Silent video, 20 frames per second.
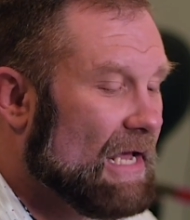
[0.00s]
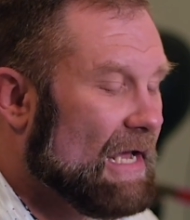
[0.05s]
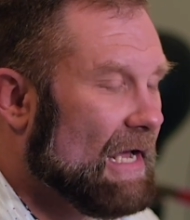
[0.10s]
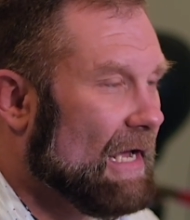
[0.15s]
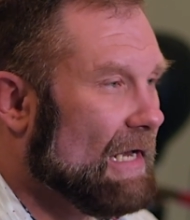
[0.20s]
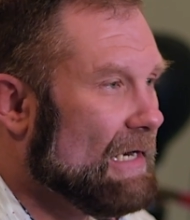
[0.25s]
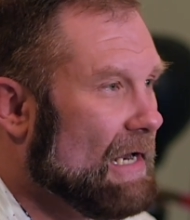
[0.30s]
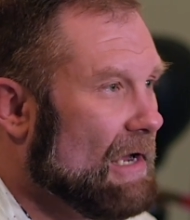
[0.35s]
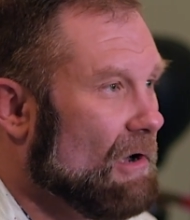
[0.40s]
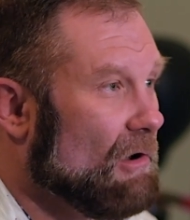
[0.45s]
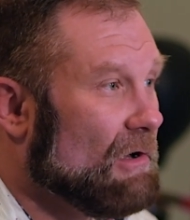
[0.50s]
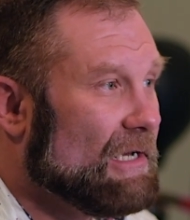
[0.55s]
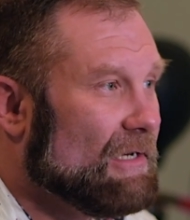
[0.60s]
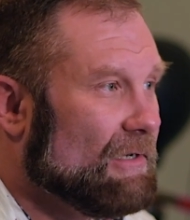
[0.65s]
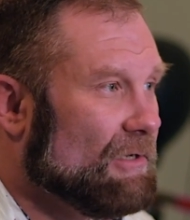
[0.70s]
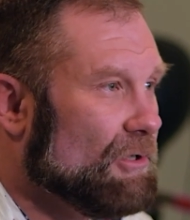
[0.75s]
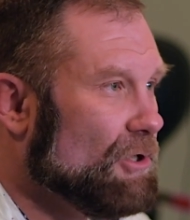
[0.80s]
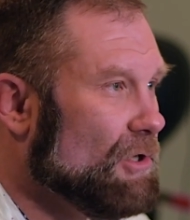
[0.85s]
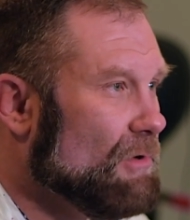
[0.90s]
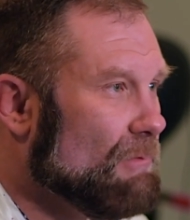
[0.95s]
And now
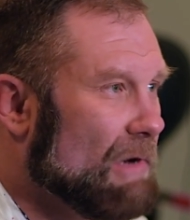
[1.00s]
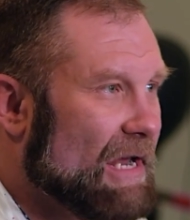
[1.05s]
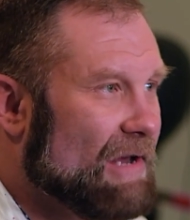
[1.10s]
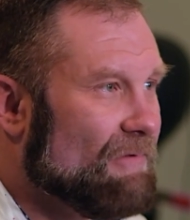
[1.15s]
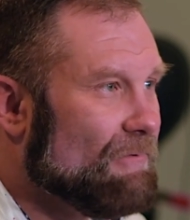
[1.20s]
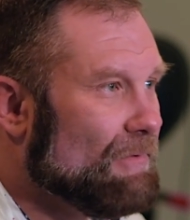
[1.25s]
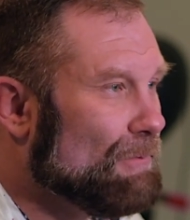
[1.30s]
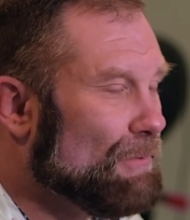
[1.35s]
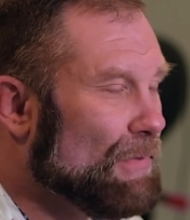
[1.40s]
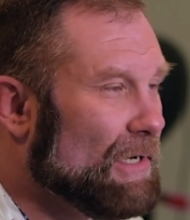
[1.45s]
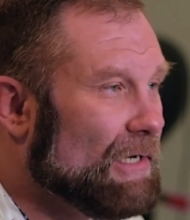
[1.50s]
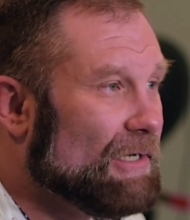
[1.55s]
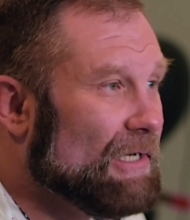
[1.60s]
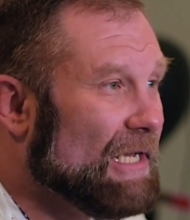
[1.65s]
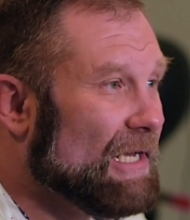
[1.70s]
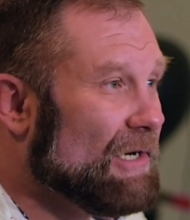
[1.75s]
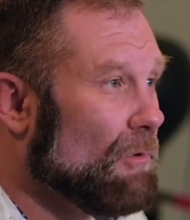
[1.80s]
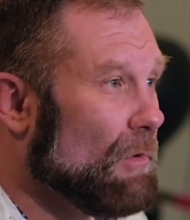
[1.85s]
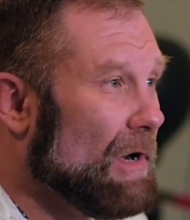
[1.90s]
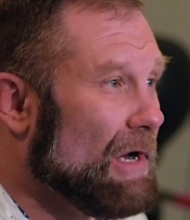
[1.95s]
you may have been
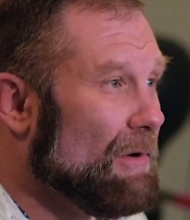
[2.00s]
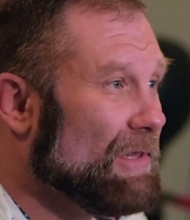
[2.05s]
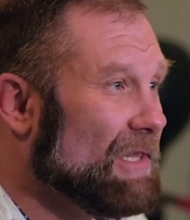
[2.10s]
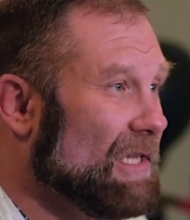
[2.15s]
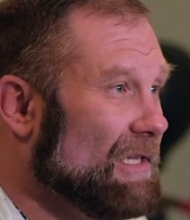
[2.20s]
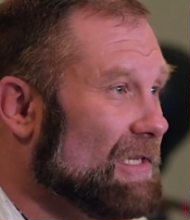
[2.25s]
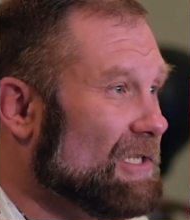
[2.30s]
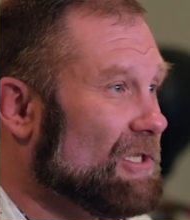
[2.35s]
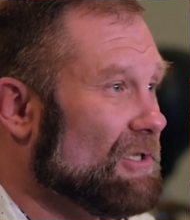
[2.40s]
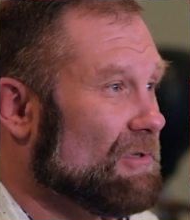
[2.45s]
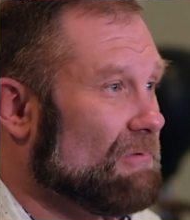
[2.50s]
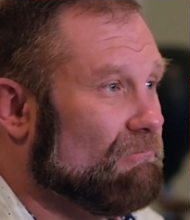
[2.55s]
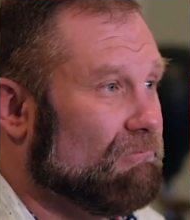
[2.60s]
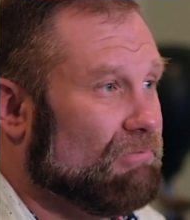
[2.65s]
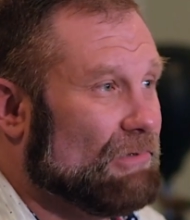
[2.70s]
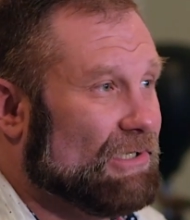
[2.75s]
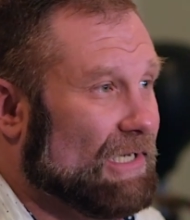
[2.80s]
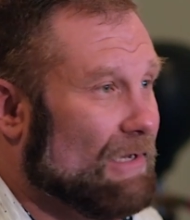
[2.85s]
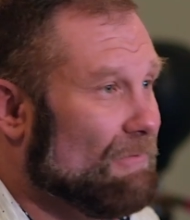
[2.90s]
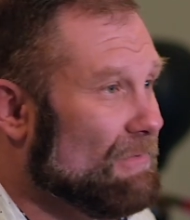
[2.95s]
getting away with
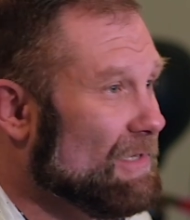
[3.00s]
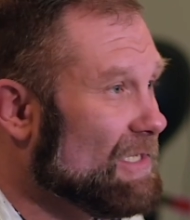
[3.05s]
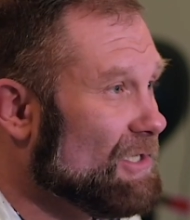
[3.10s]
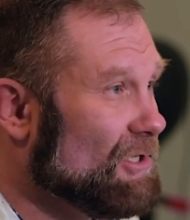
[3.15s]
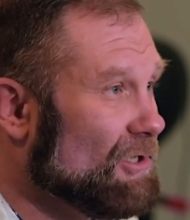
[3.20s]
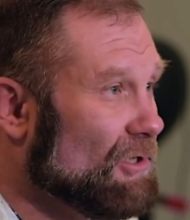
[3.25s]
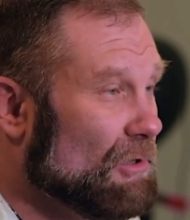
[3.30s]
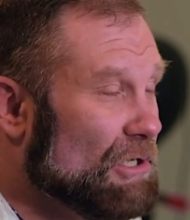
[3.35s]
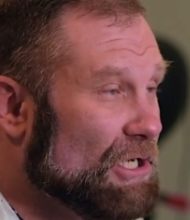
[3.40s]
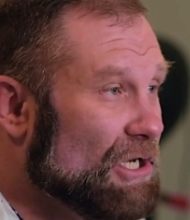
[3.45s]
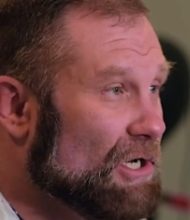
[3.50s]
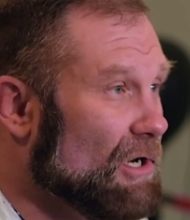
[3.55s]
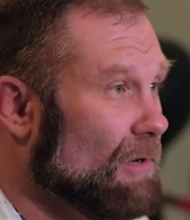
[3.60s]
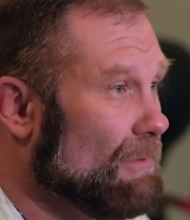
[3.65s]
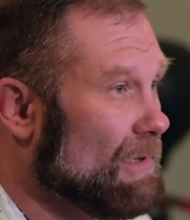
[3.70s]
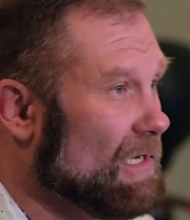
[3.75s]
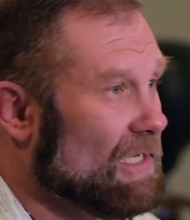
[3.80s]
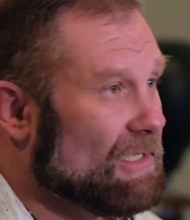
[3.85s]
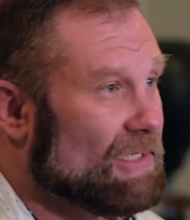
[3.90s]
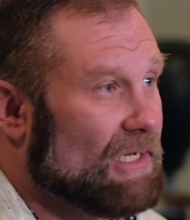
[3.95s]
some of this a year
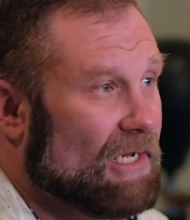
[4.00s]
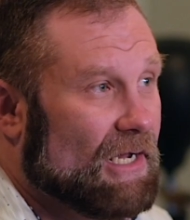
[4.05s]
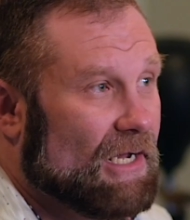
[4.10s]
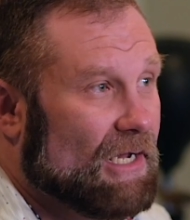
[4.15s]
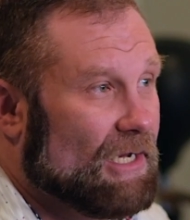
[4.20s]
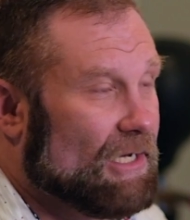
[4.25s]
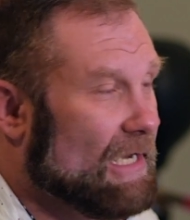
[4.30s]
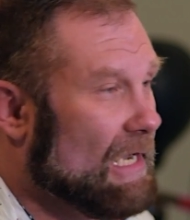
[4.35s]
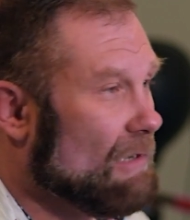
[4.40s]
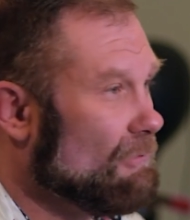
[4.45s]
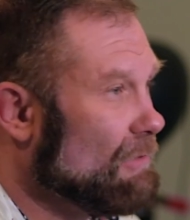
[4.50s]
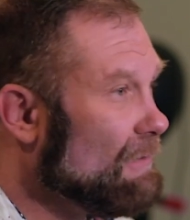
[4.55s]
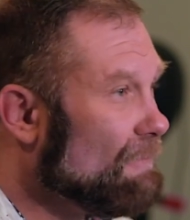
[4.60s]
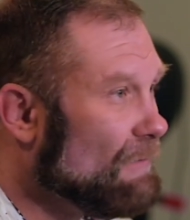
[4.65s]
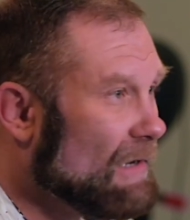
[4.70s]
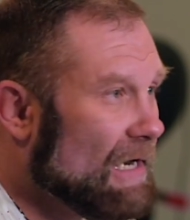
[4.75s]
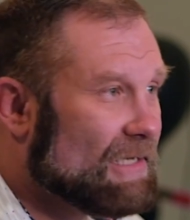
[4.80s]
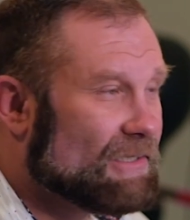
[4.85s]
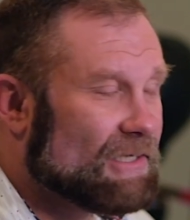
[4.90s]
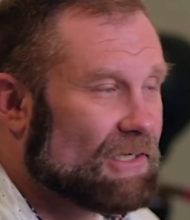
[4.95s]
because you got
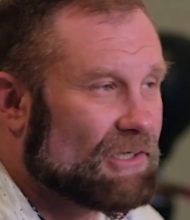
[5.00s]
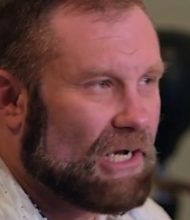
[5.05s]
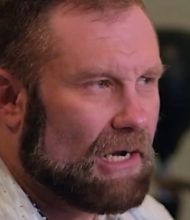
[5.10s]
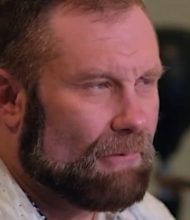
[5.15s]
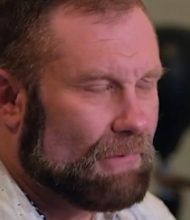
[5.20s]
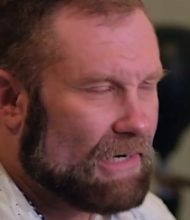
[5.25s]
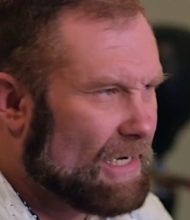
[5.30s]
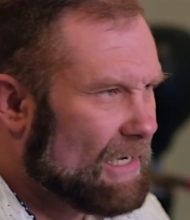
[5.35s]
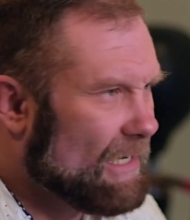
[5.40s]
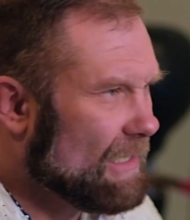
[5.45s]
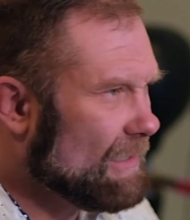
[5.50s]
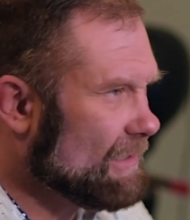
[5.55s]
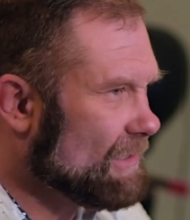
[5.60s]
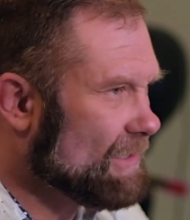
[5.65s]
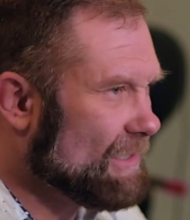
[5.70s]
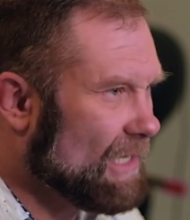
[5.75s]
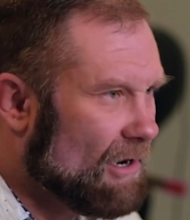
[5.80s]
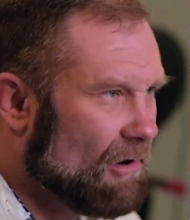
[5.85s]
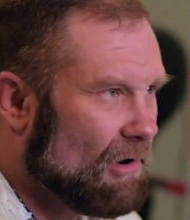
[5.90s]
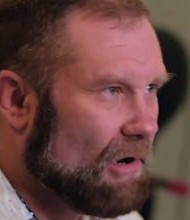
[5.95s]
refinances coming in,
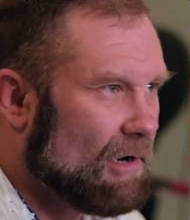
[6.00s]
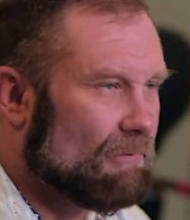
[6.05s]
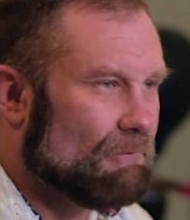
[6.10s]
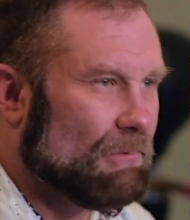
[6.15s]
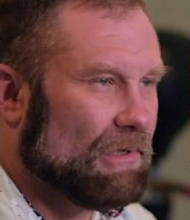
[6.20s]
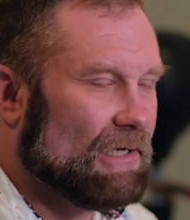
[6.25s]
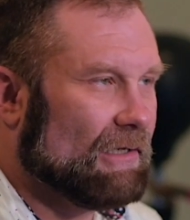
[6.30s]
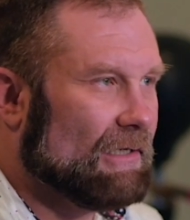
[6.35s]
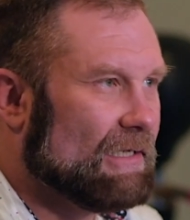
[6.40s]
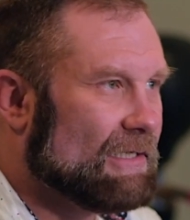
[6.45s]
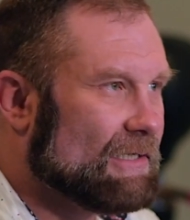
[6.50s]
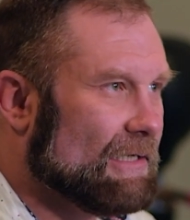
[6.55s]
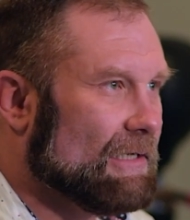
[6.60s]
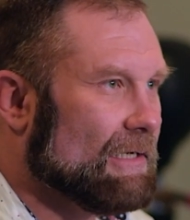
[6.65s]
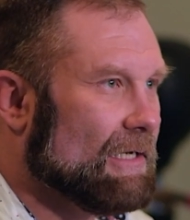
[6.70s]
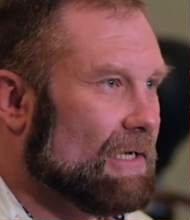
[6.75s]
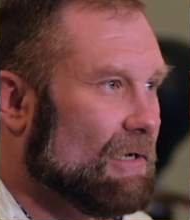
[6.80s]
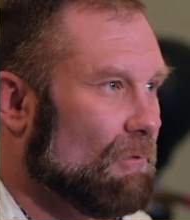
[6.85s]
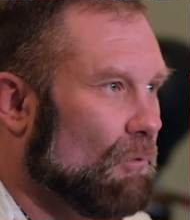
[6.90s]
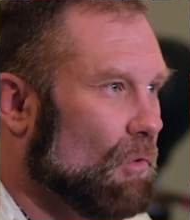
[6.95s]
etc. But listen,
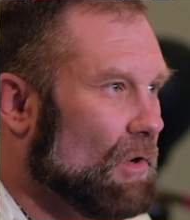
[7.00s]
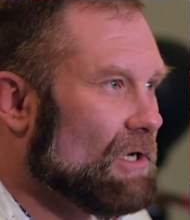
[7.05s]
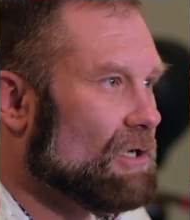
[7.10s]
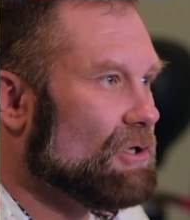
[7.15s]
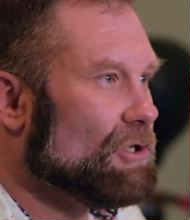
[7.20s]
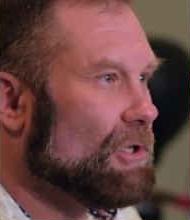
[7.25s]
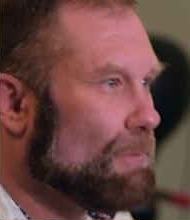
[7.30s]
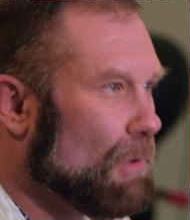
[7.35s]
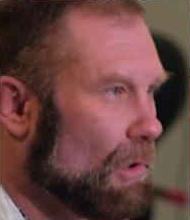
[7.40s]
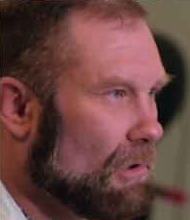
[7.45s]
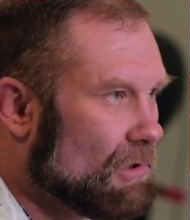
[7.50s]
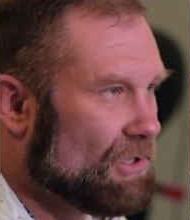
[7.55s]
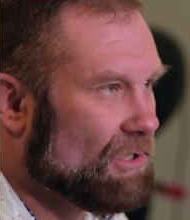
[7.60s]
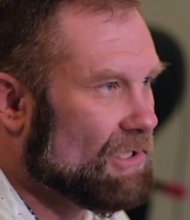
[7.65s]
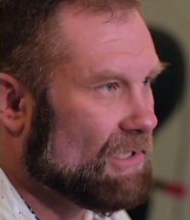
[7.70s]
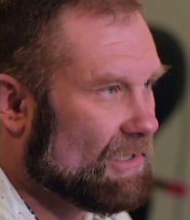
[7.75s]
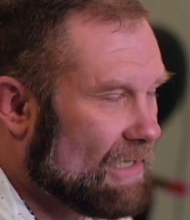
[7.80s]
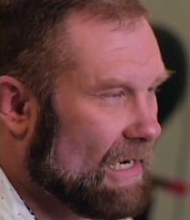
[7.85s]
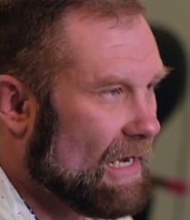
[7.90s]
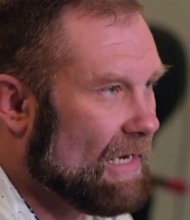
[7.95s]
where's your
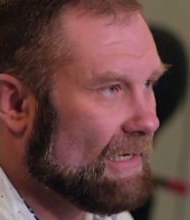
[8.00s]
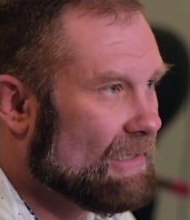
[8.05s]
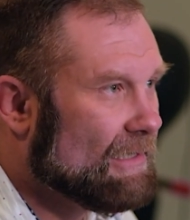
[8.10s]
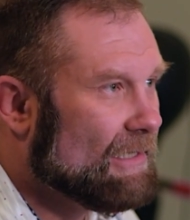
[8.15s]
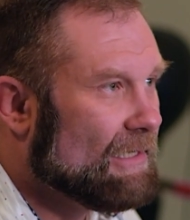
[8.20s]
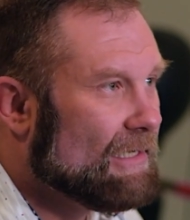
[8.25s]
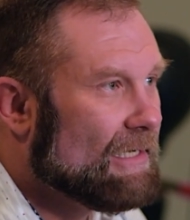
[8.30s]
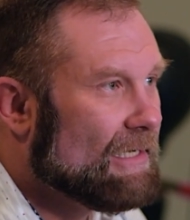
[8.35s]
purchases at?